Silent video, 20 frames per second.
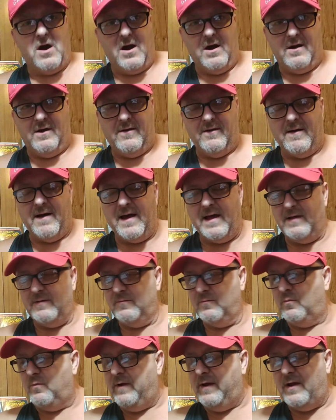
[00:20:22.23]
All
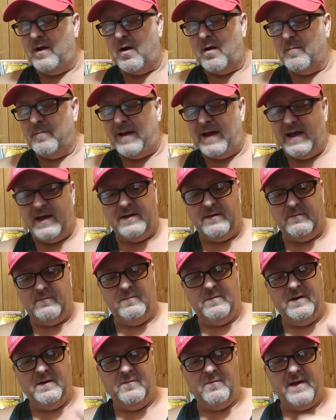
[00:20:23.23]
right, we are back.
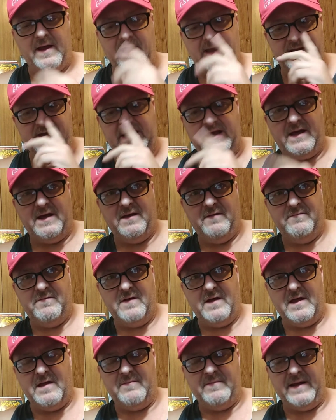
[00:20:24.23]
We ran
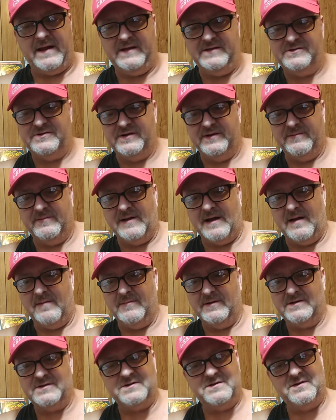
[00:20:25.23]
Dave and Mainstream
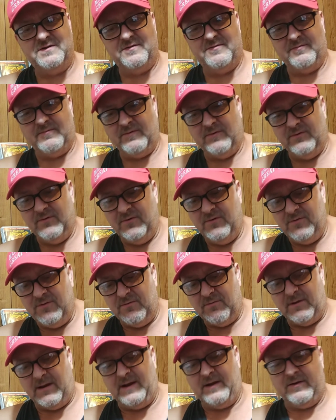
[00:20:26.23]
Comics through
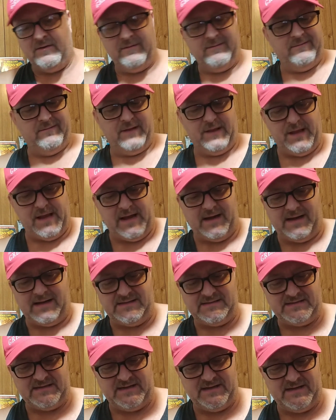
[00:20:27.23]
the ringer. Like
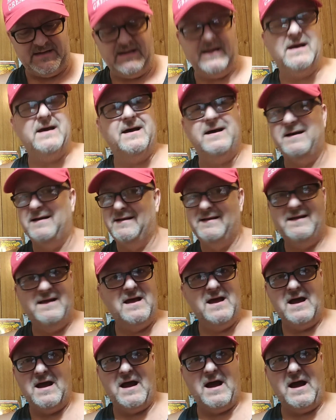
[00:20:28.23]
I said,
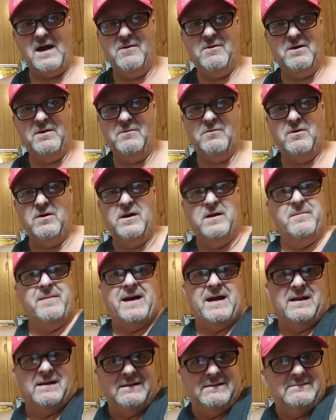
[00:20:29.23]
I wasn't worried
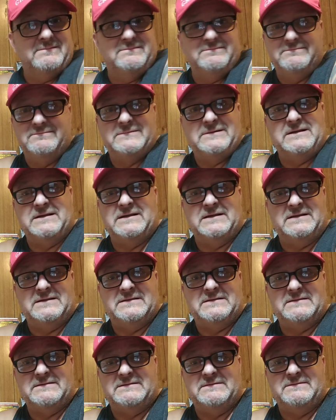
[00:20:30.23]
about it
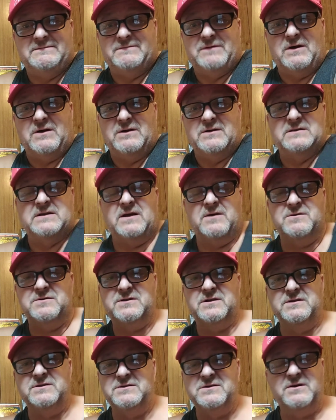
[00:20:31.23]
because, as far as I
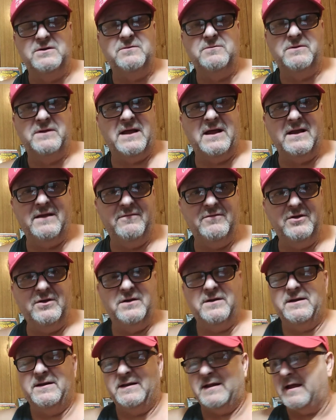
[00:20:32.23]
was concerned, without even
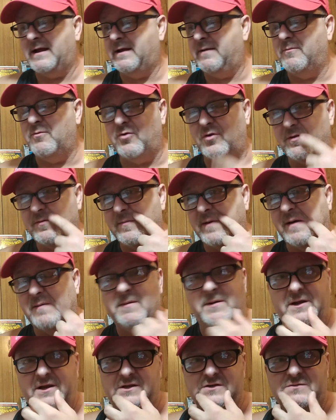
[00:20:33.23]
looking, I got more than my
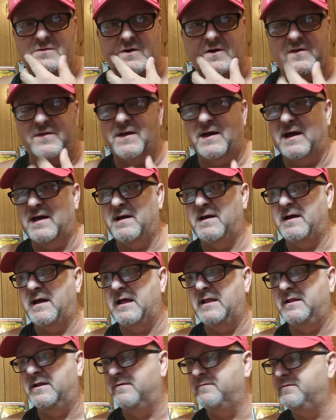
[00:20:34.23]
money's worth. I,
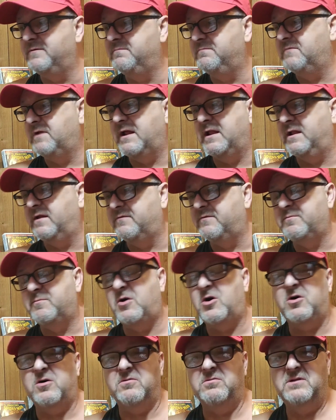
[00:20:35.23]
I loved, I loved
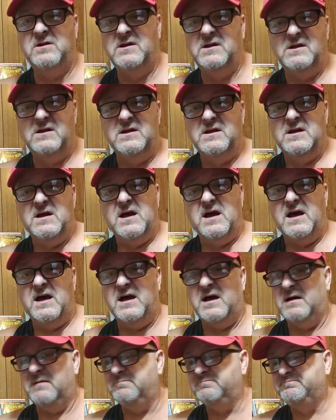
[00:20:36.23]
them all.
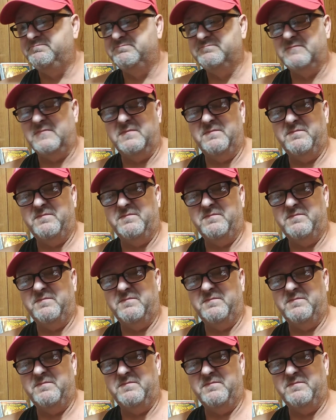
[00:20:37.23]
Um,